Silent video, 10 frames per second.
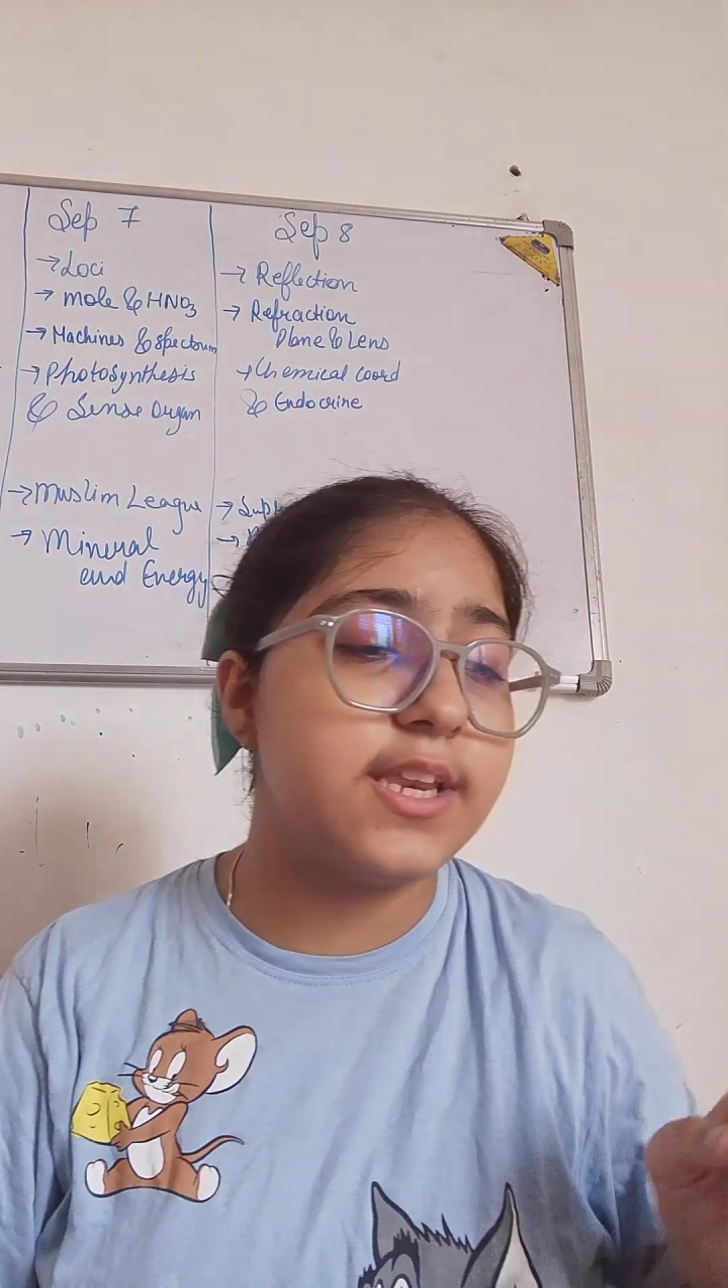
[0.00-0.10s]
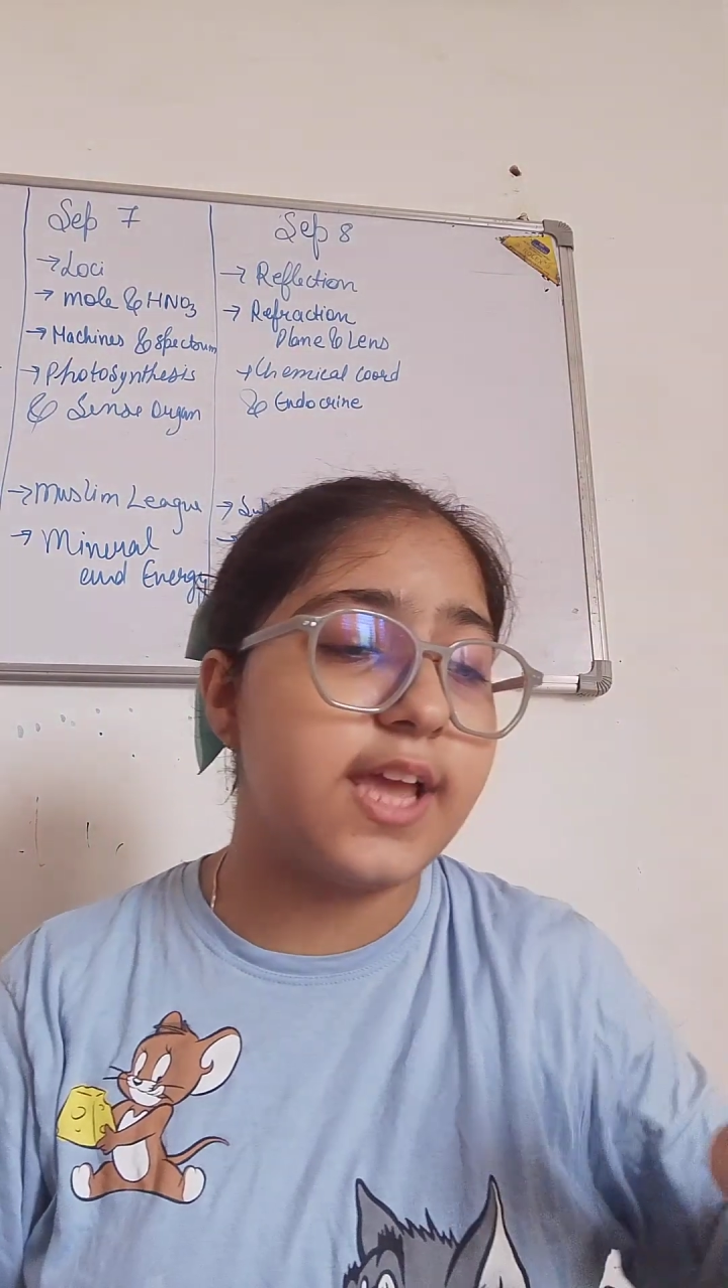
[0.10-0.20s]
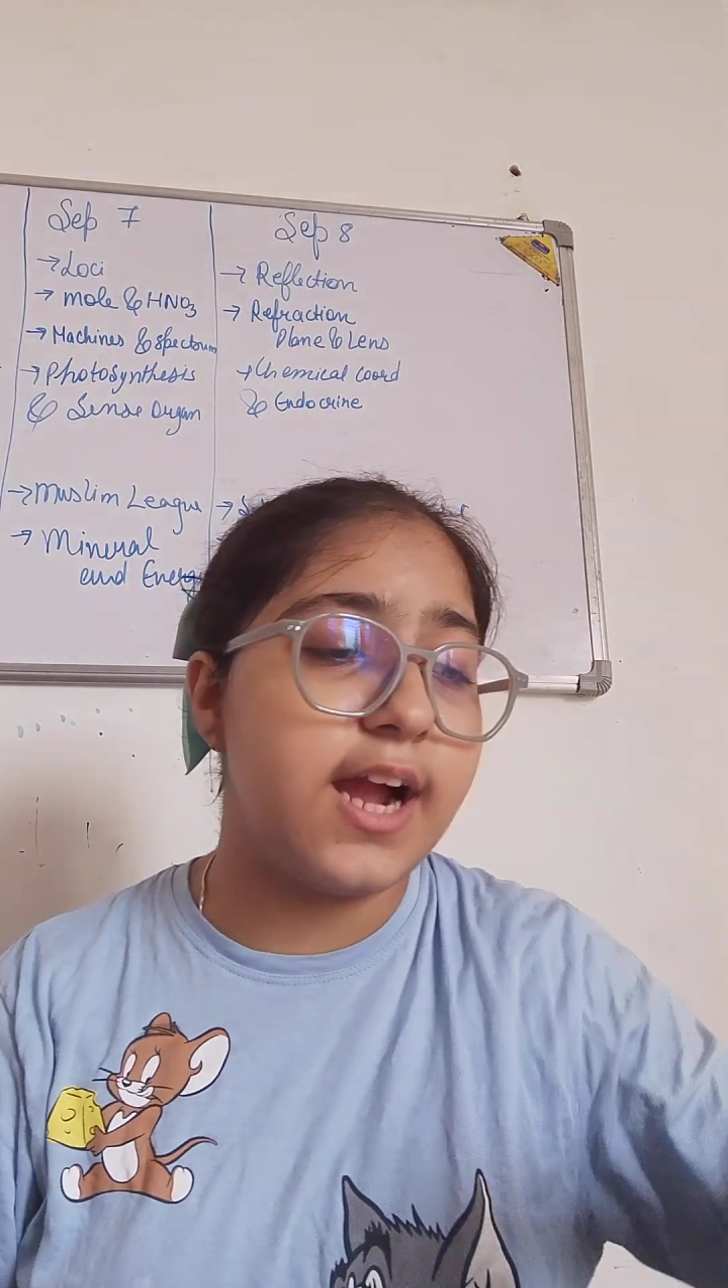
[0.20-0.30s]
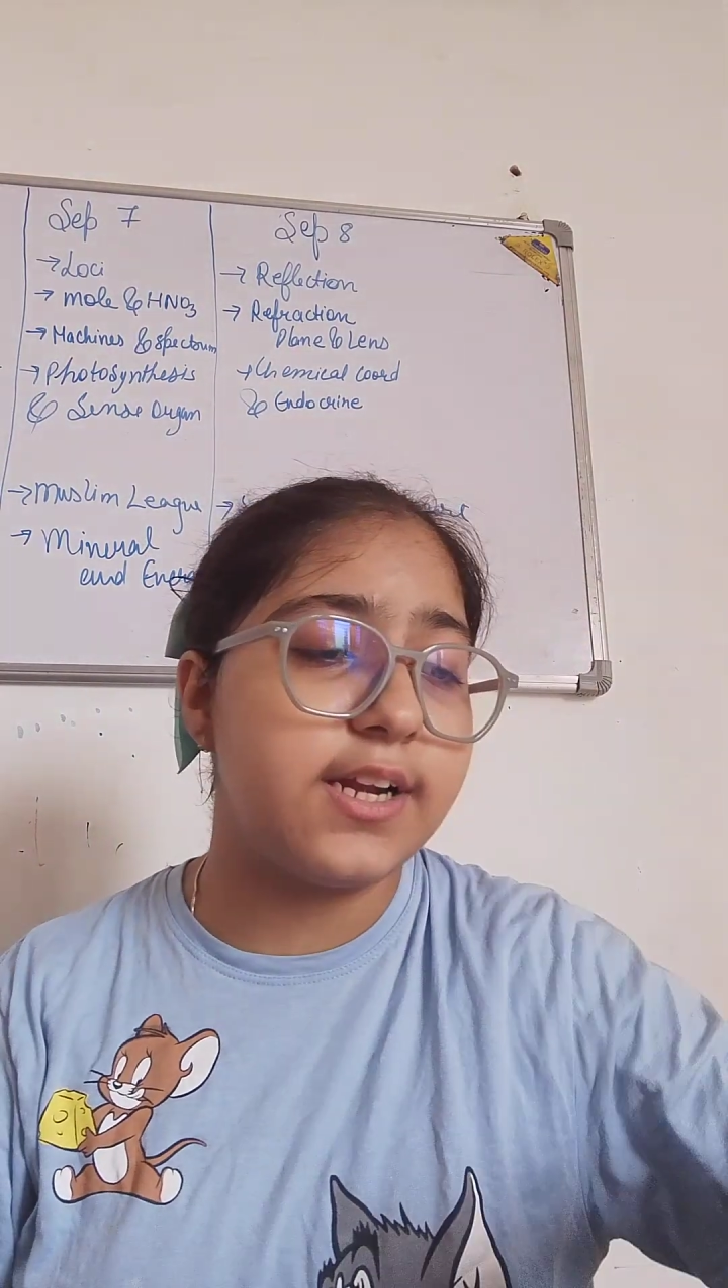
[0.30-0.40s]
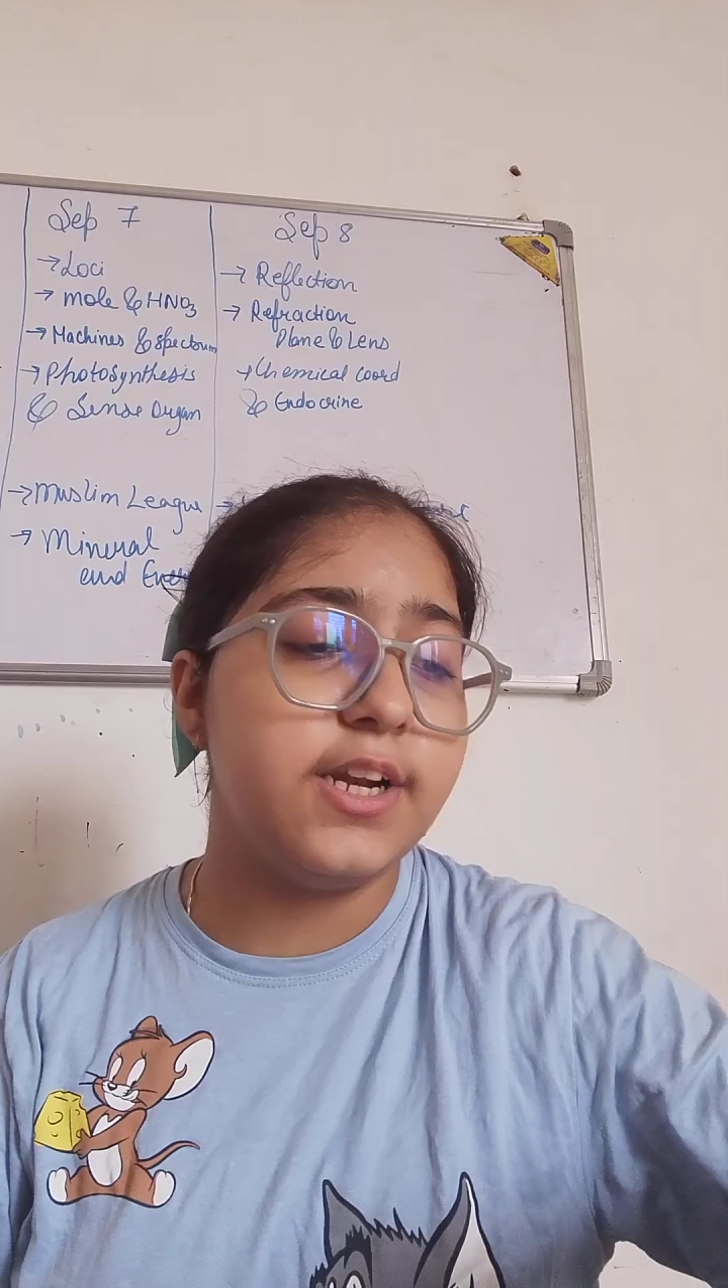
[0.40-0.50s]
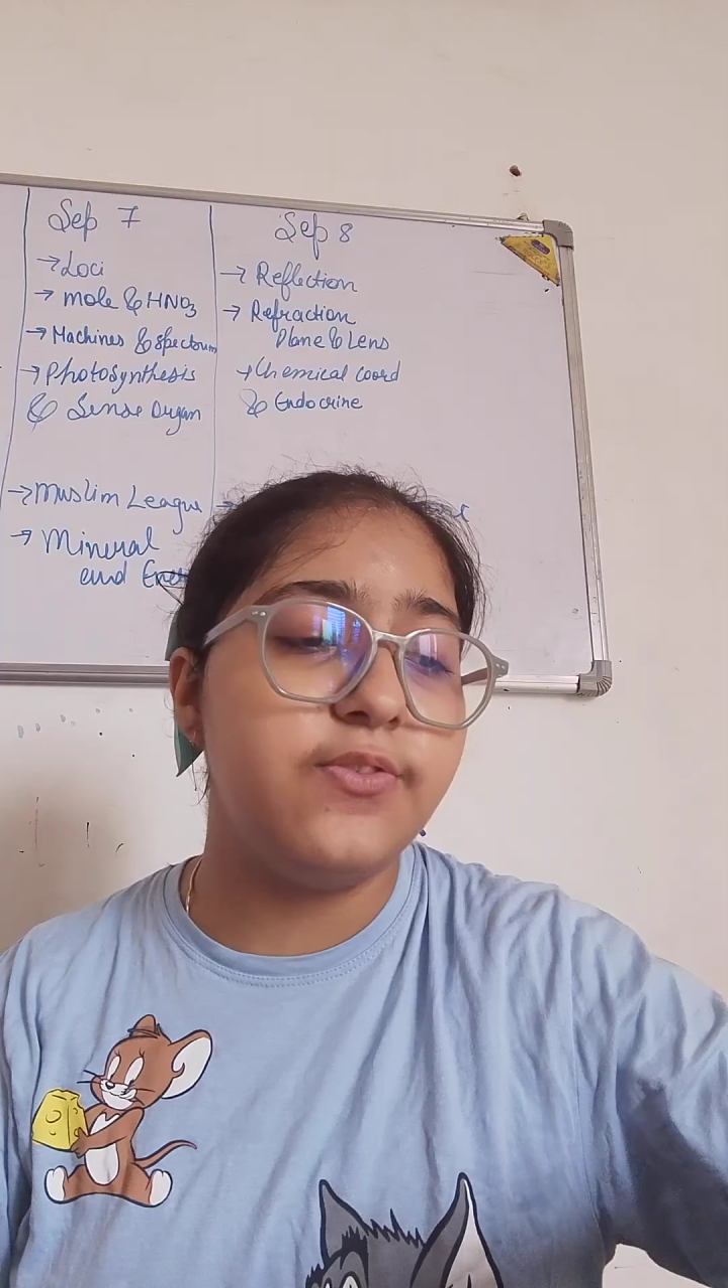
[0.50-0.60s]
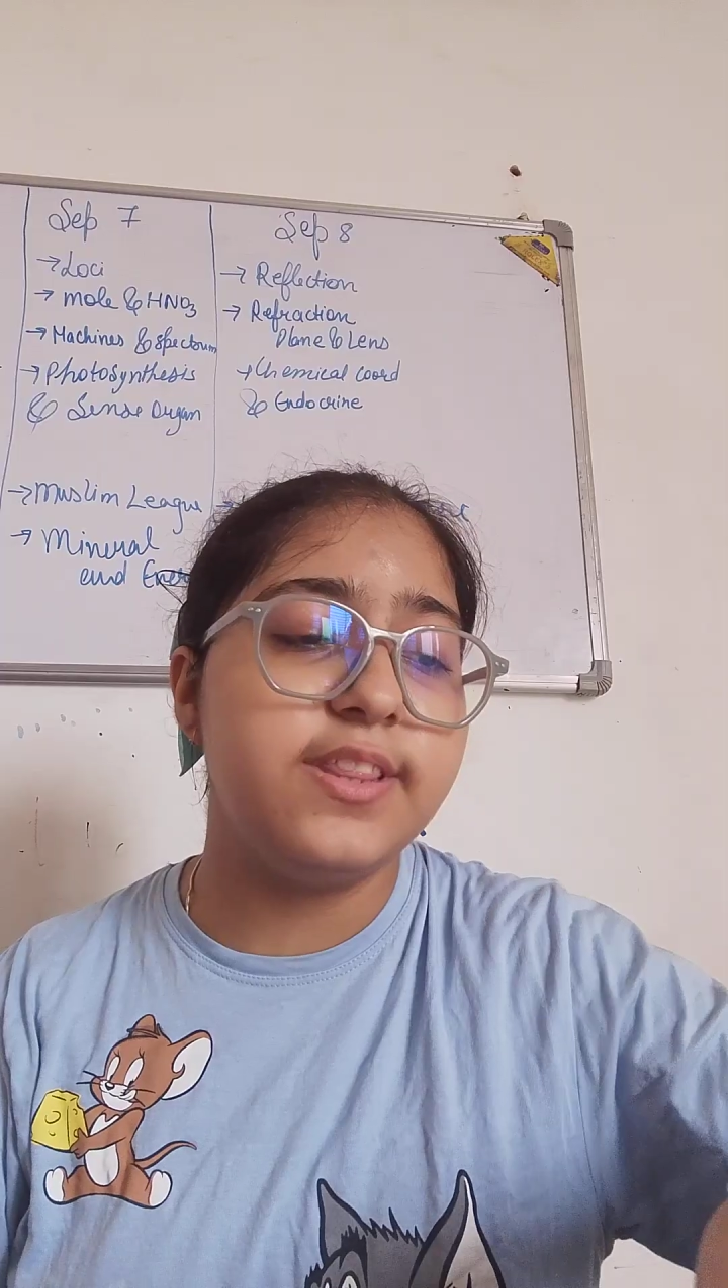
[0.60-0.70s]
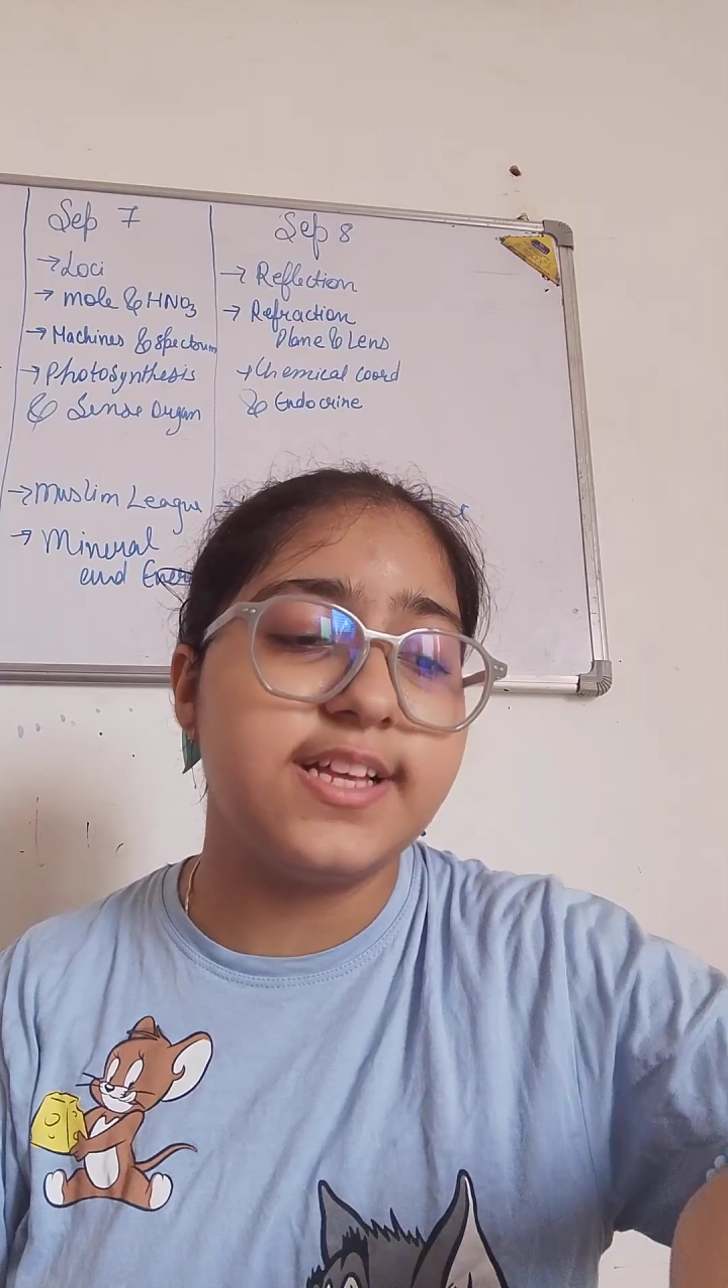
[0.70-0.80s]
reacted with